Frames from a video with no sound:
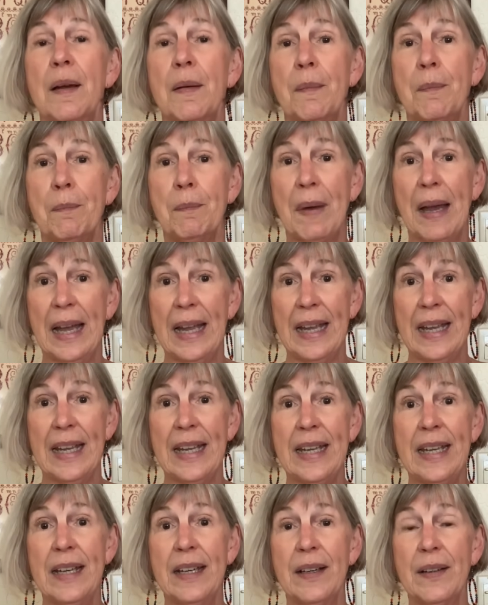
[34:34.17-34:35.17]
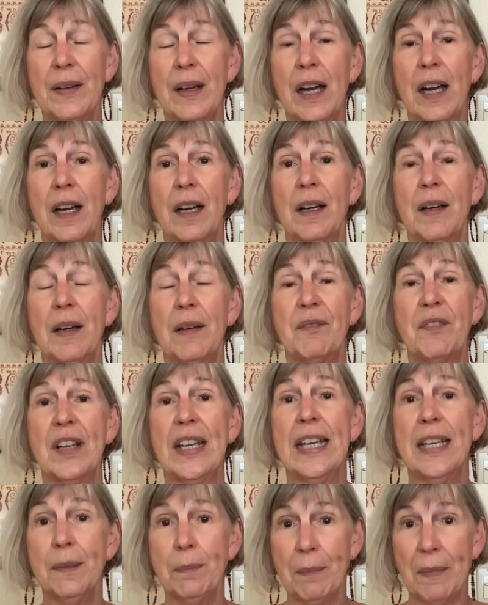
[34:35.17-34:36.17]
May,
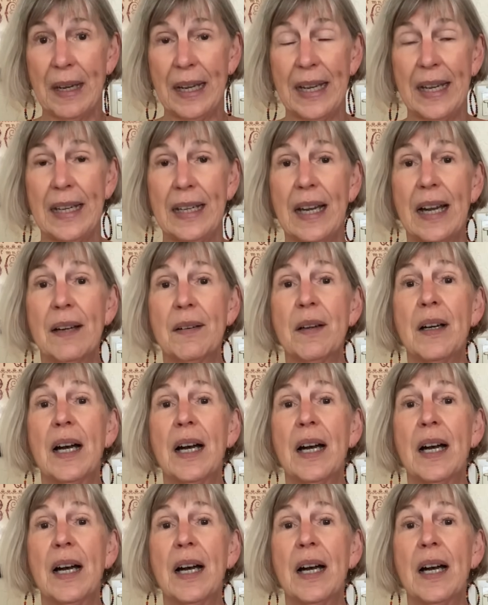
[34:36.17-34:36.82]
in May,